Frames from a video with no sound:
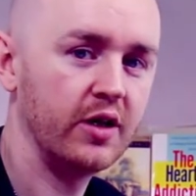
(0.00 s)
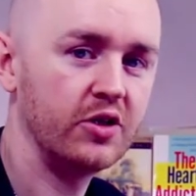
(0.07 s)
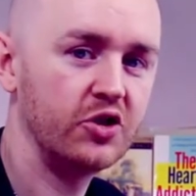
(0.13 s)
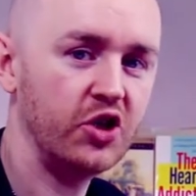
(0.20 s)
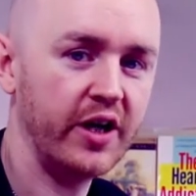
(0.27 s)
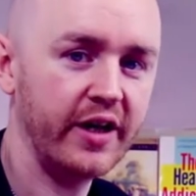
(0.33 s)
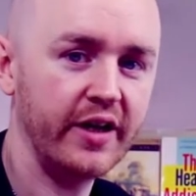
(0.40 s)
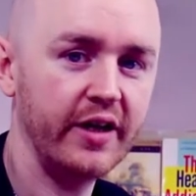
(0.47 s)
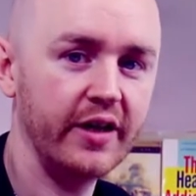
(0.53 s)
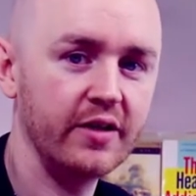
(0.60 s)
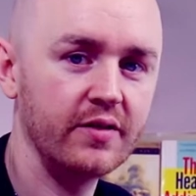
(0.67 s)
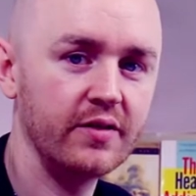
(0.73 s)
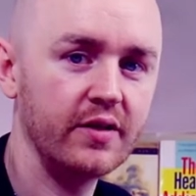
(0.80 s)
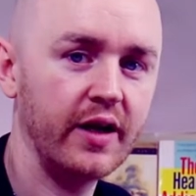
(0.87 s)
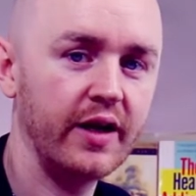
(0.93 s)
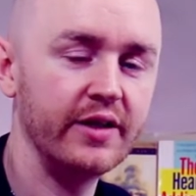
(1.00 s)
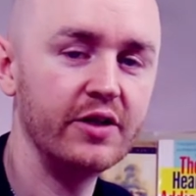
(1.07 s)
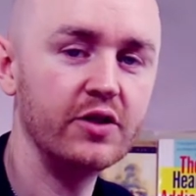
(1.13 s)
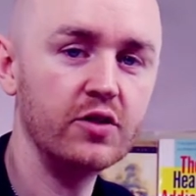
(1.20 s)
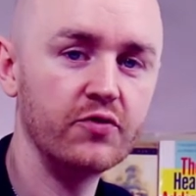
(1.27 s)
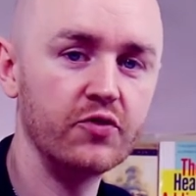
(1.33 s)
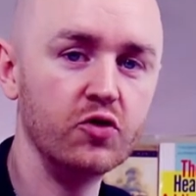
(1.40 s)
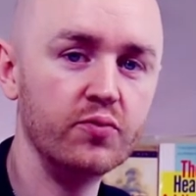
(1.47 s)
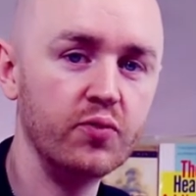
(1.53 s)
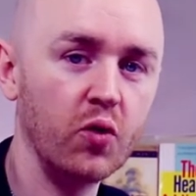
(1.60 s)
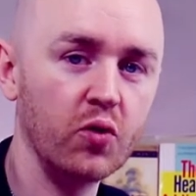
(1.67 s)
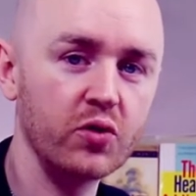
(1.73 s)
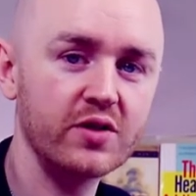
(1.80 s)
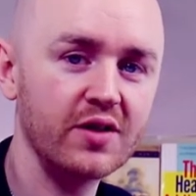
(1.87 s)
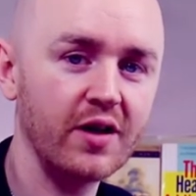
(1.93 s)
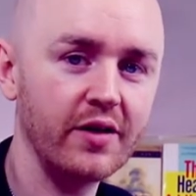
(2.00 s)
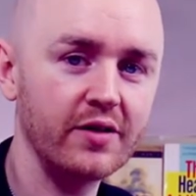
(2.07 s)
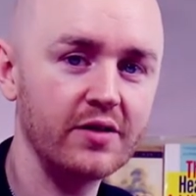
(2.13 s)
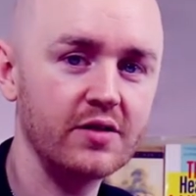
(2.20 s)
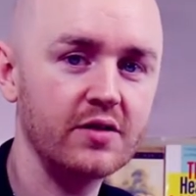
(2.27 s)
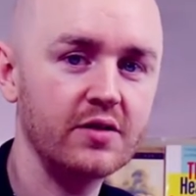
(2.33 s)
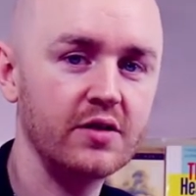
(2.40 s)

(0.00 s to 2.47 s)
check in and interview both sides